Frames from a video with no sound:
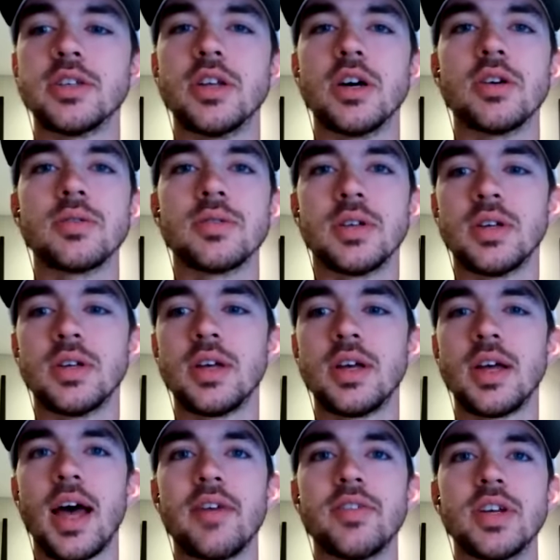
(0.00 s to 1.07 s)
You know,
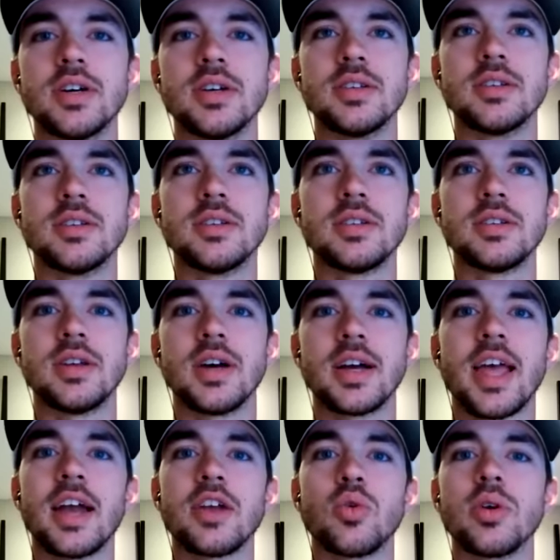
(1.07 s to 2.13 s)
having a, a
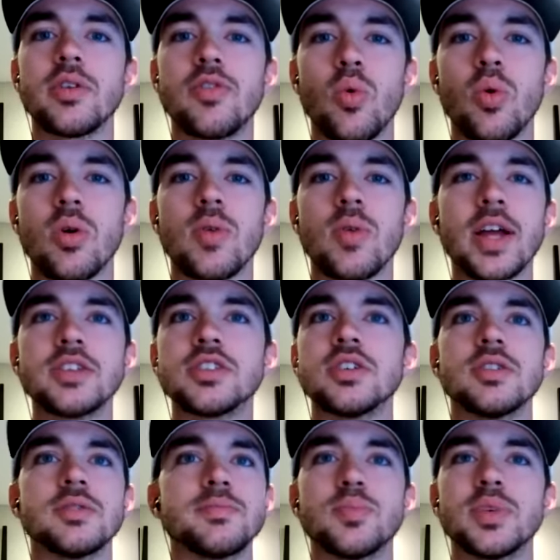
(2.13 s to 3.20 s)
category four
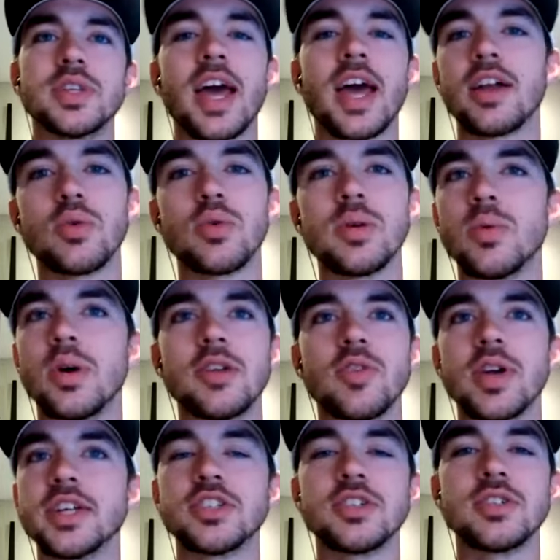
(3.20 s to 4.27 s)
racer with category one
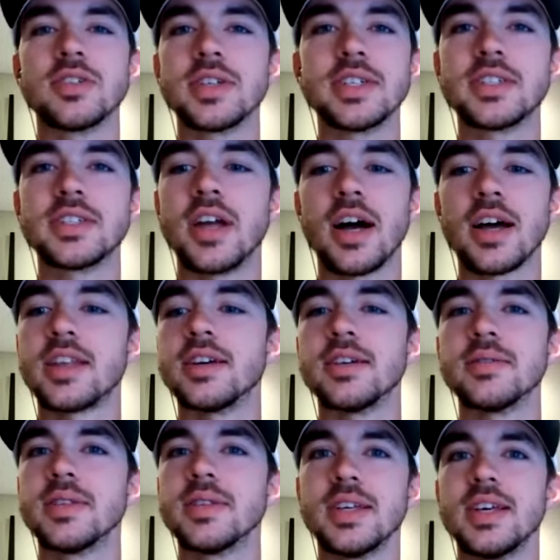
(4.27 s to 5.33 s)
racer is not going
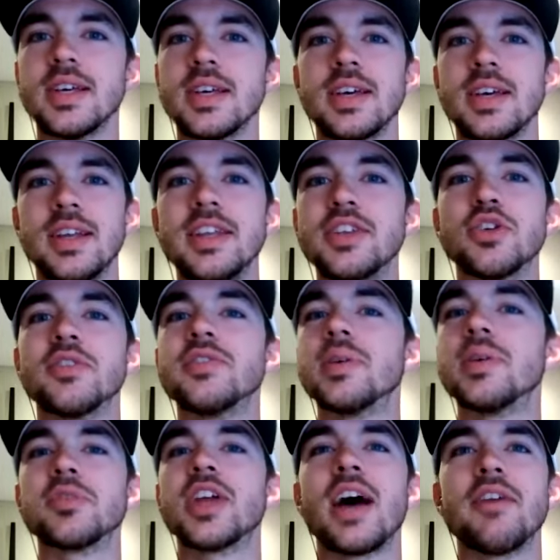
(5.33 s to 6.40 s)
to, neither of
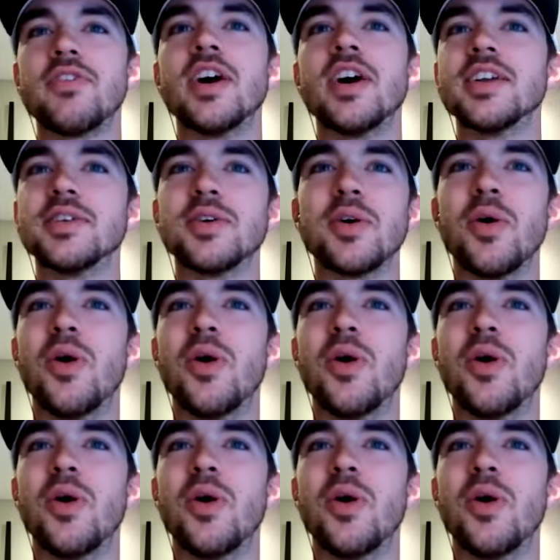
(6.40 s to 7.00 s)
them are going to have fun